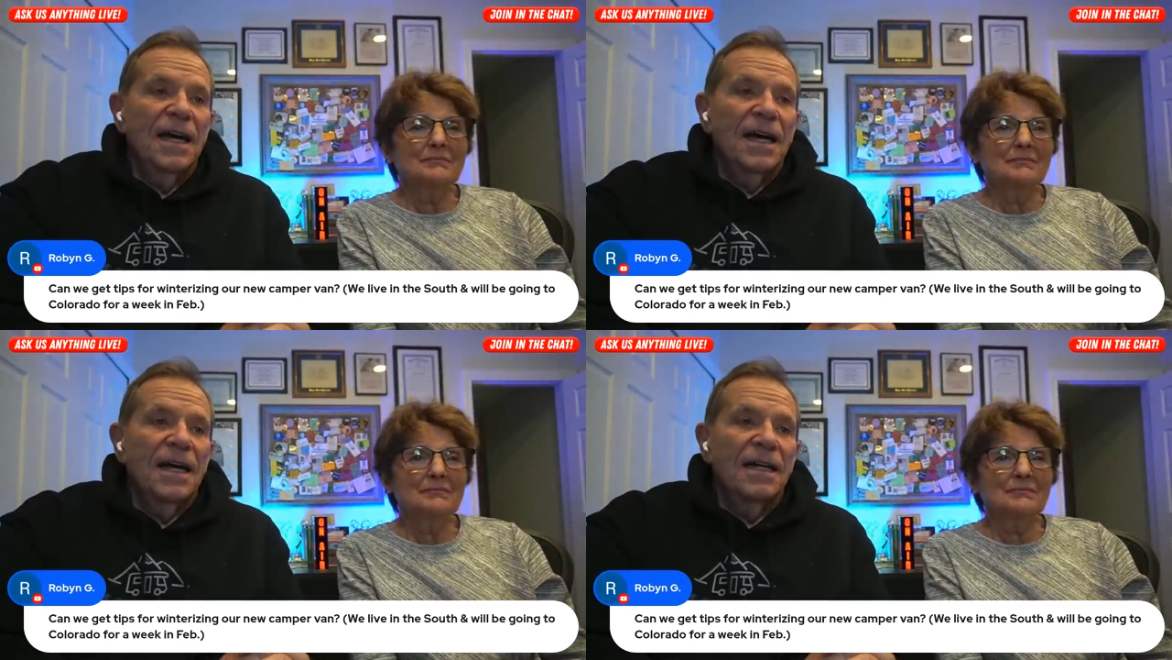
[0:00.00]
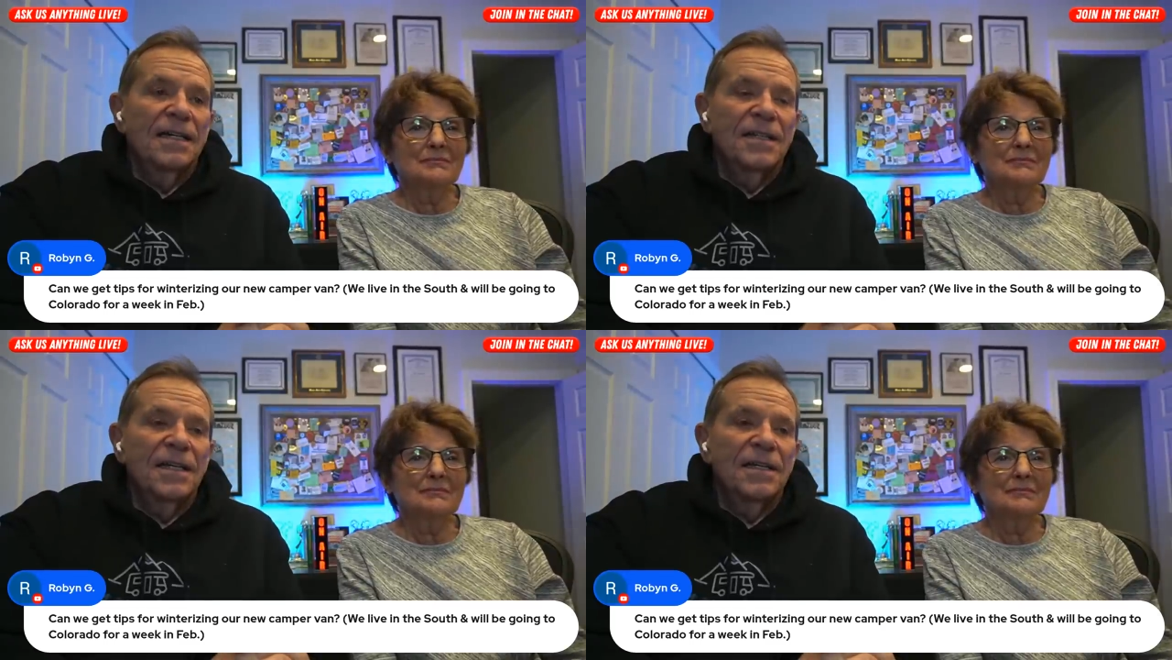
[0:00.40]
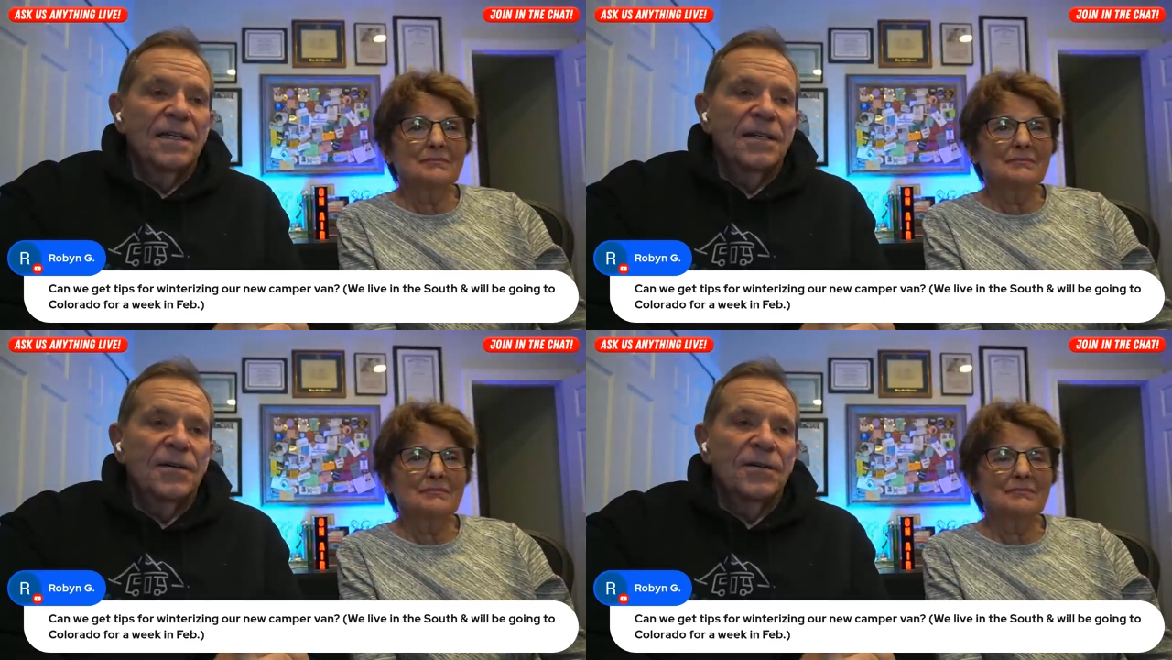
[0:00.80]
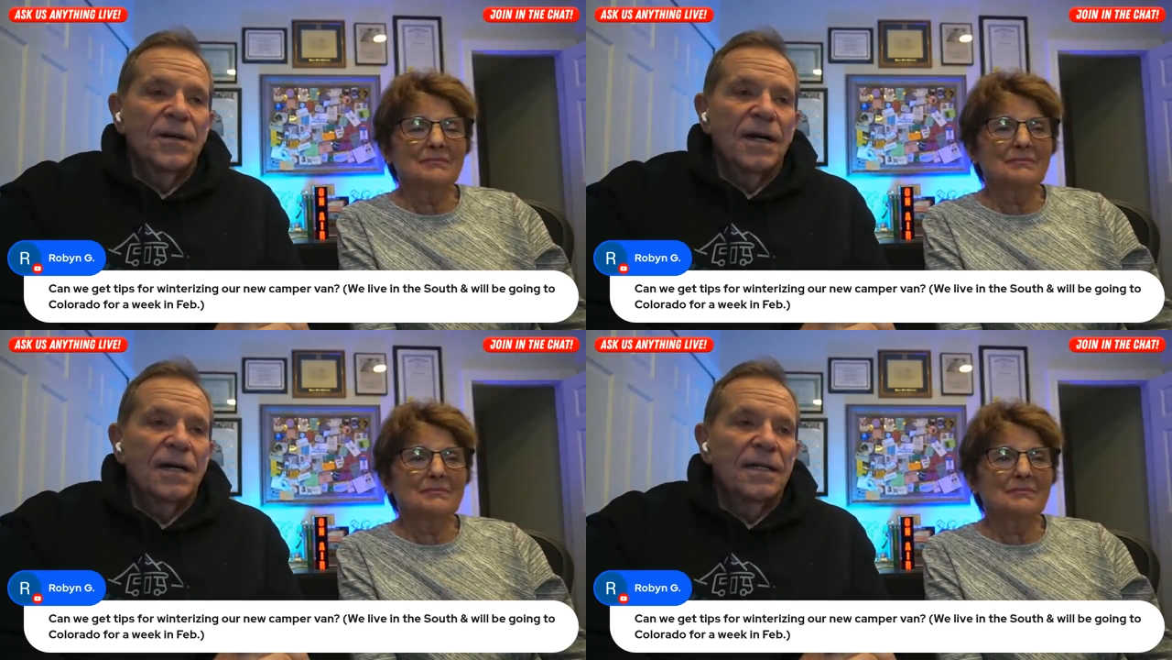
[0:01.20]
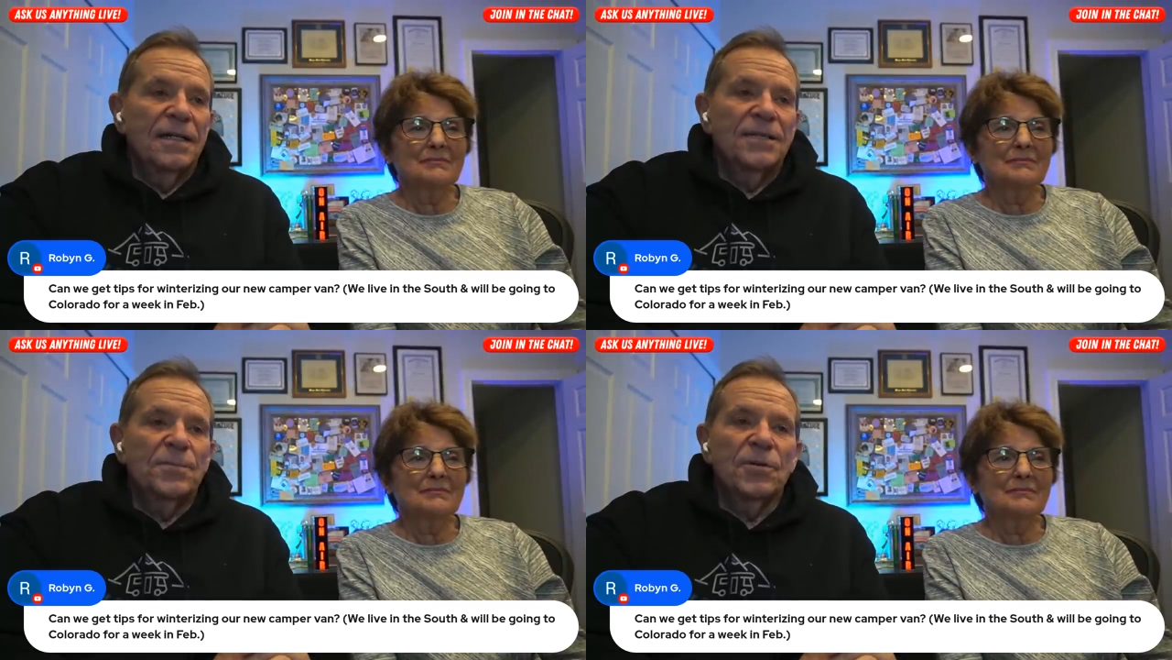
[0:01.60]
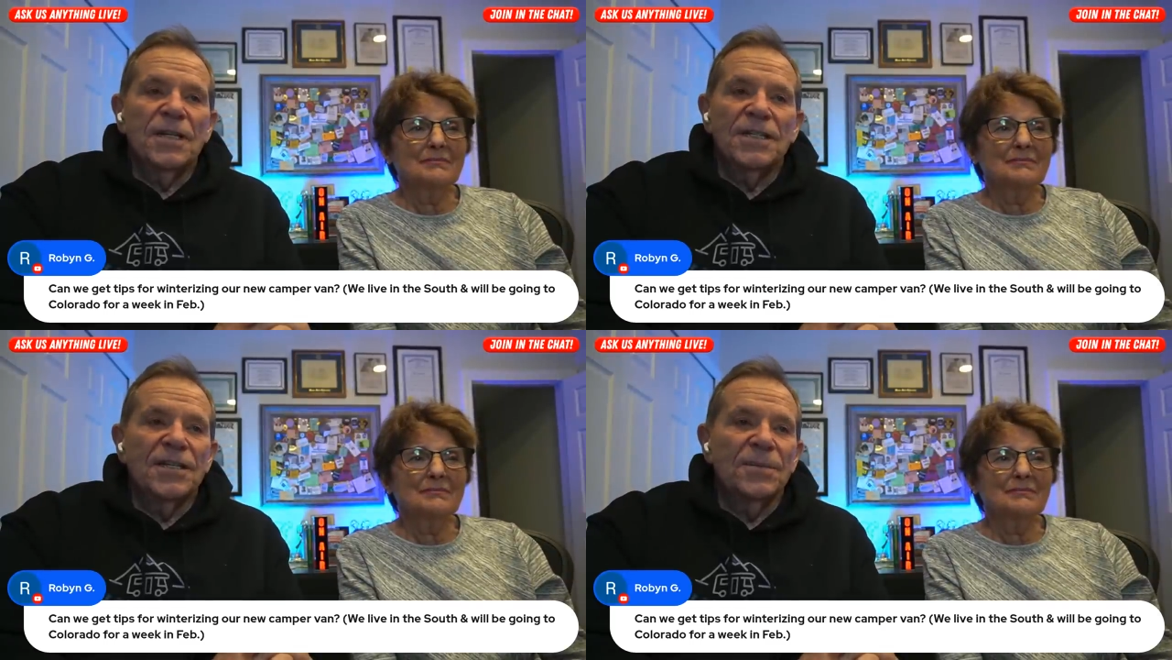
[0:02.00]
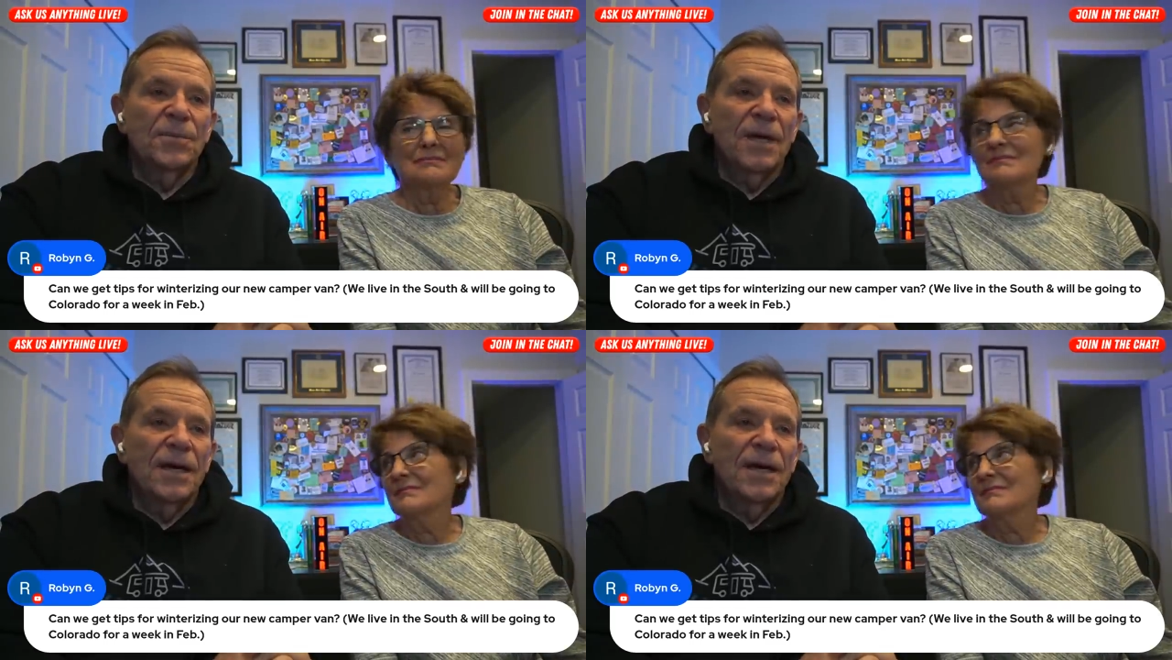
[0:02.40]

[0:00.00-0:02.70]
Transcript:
Speaker 1: it's pretty simple.